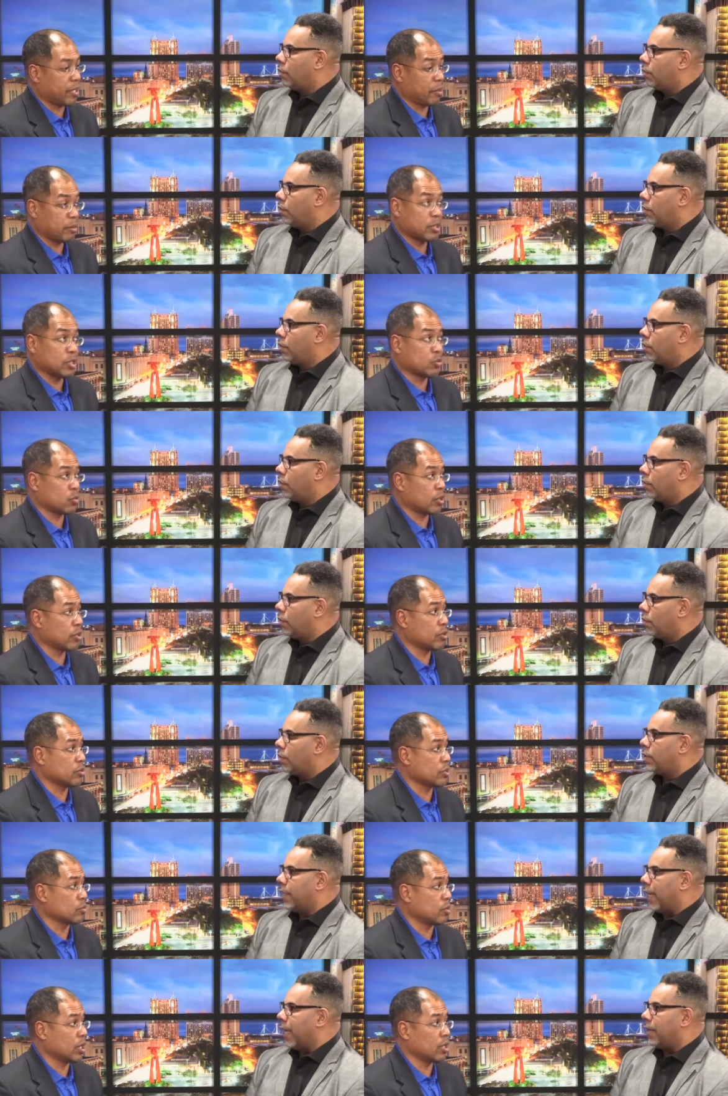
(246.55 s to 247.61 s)
Speaker 1: offhand, but she was one of those
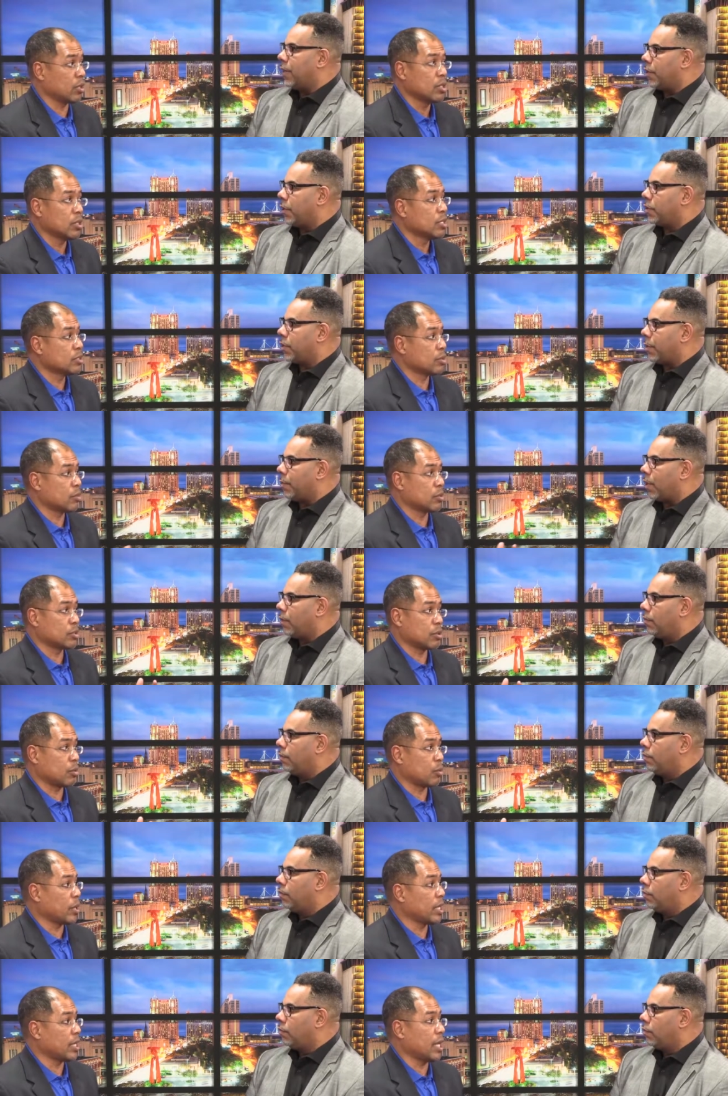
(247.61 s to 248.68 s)
as yeah, well. I know you. Some some
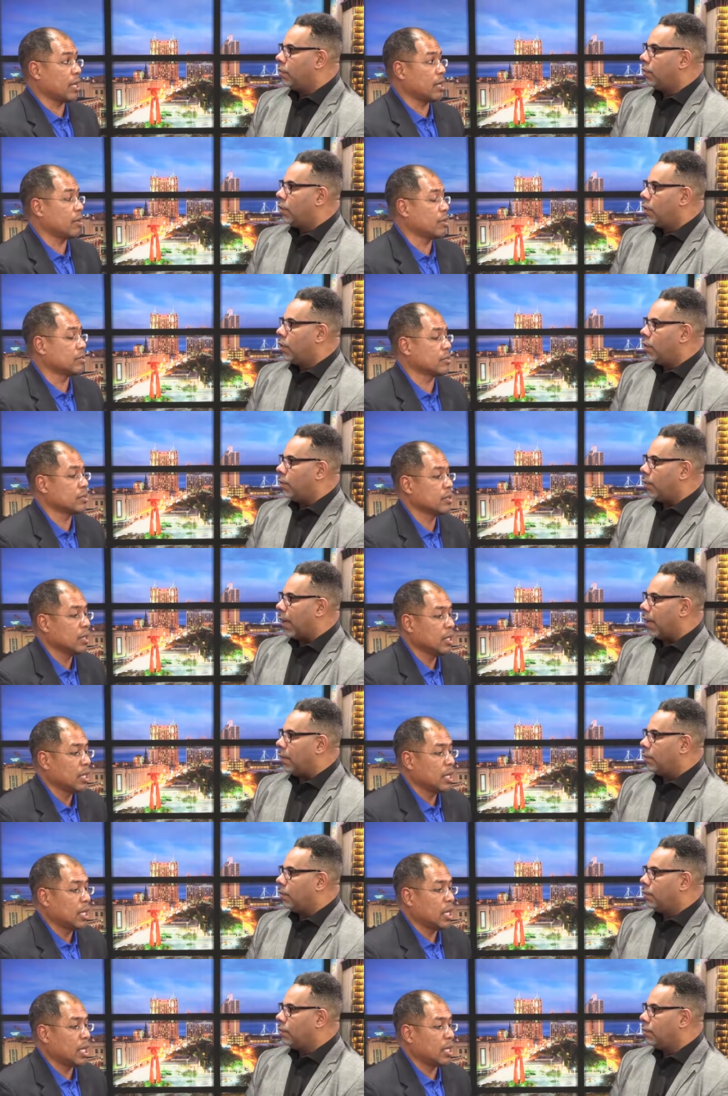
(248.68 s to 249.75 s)
great candidates. Right.
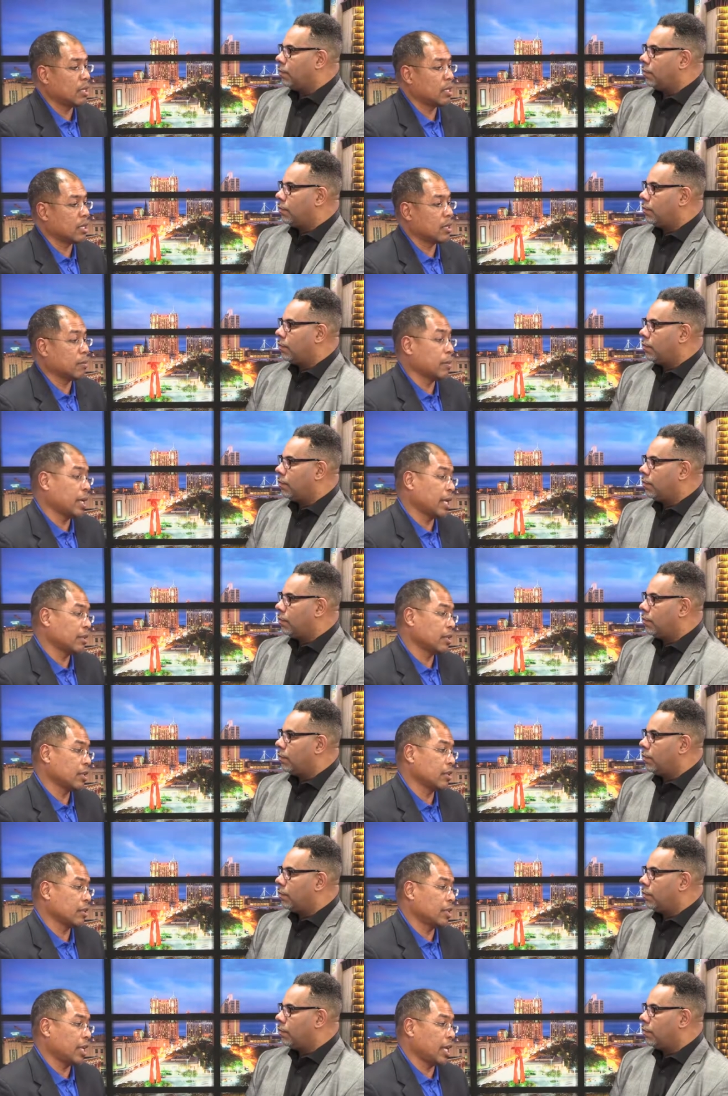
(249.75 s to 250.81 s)
And uh, but at the
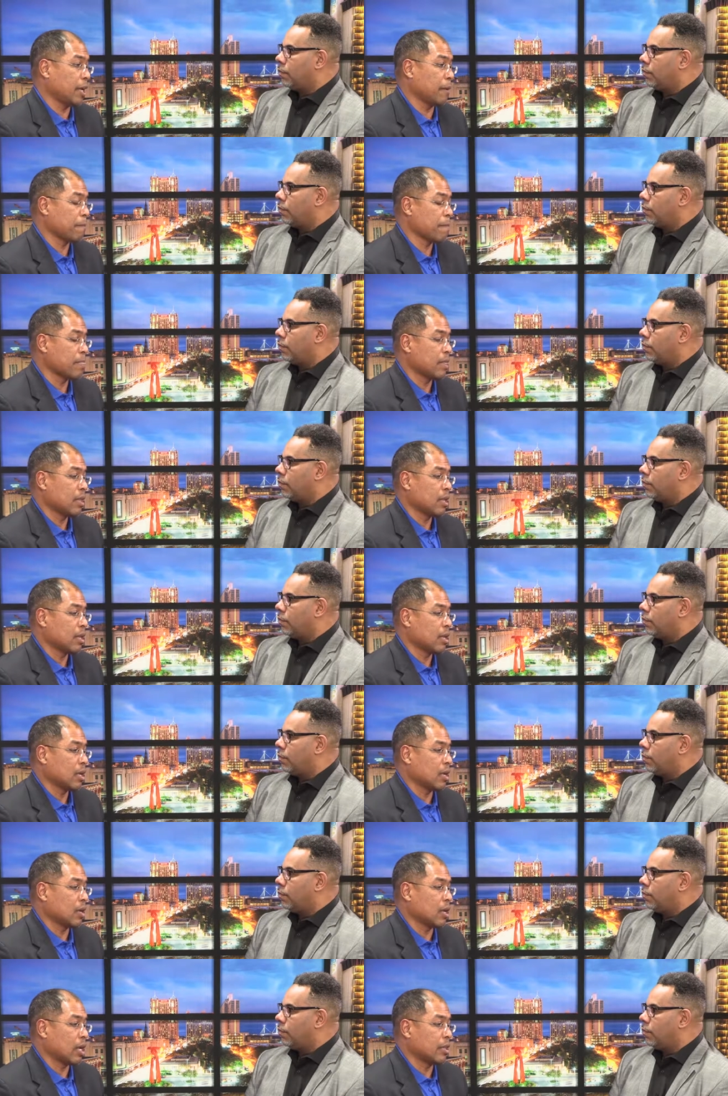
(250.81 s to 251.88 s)
end of the day,
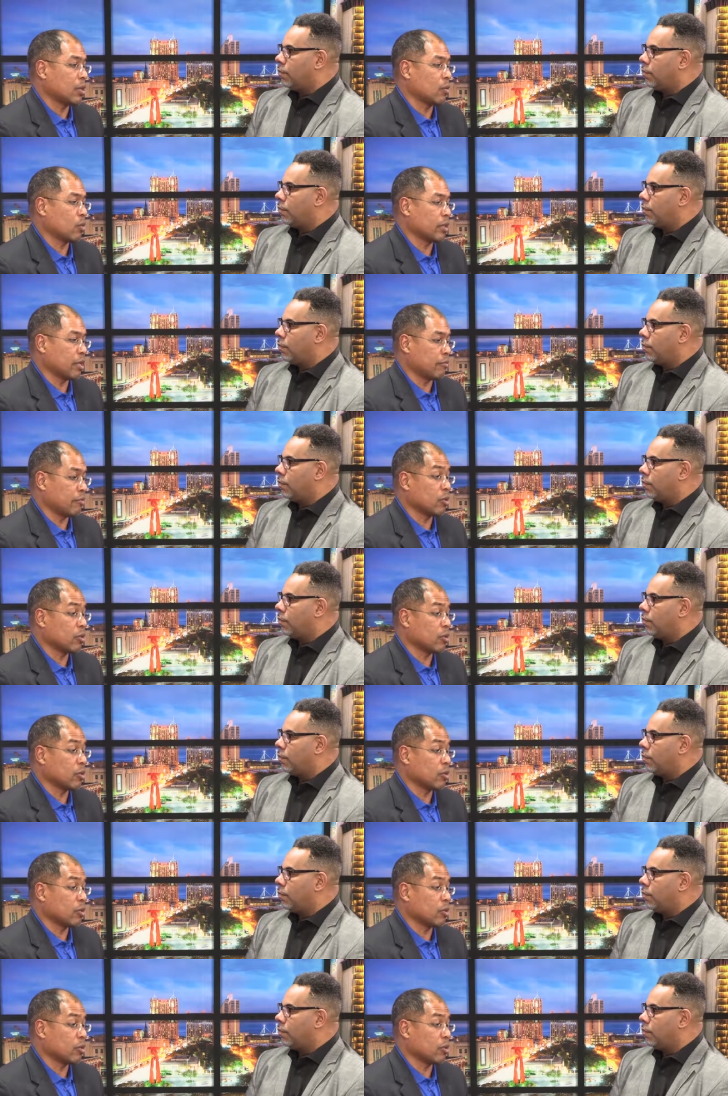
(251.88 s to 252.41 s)
uh, I think what